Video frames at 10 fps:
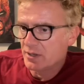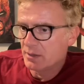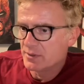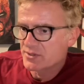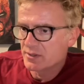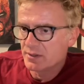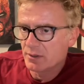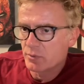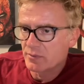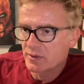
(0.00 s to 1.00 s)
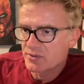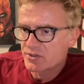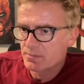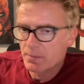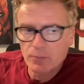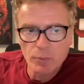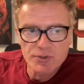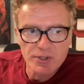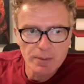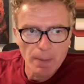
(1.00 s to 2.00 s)
comments and wherever else. We'll
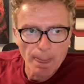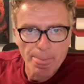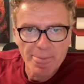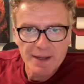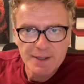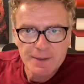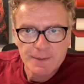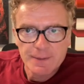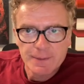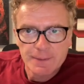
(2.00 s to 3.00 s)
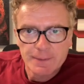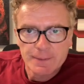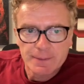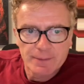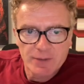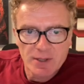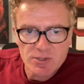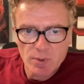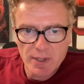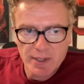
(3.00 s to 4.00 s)
see. If you
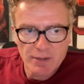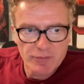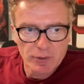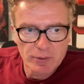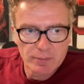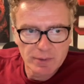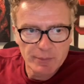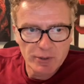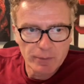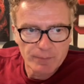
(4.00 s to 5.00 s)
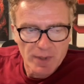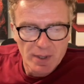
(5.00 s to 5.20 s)
guys want to hang out for a little, let me know.